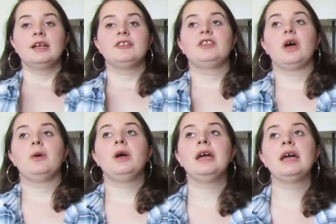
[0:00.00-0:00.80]

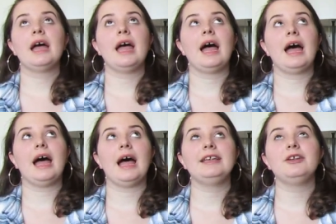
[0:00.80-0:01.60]
So
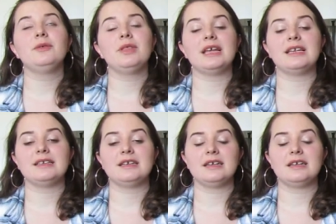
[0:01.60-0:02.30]
I know that